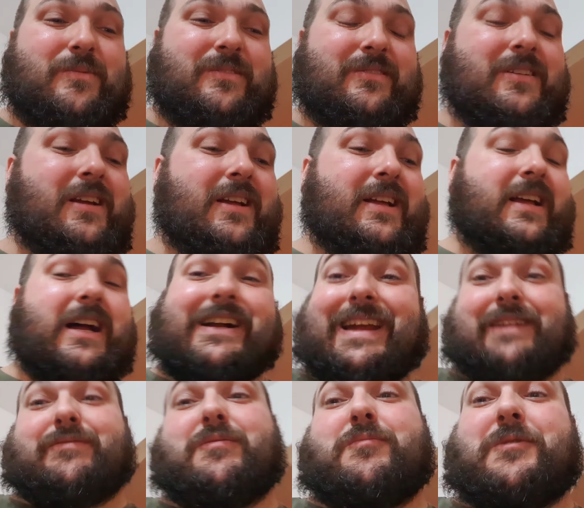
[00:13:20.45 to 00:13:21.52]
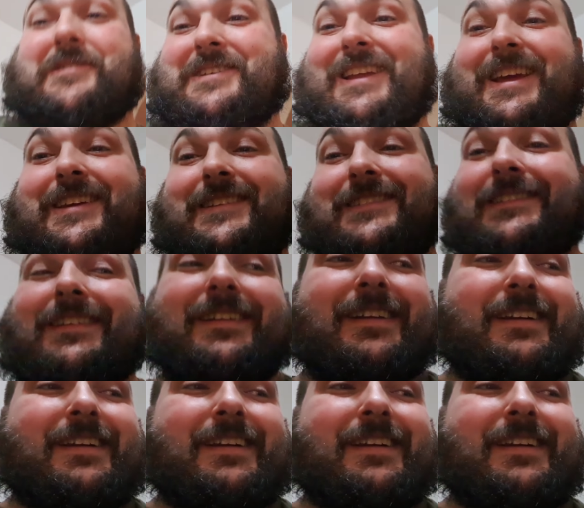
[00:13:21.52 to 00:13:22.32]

and I gave up one day and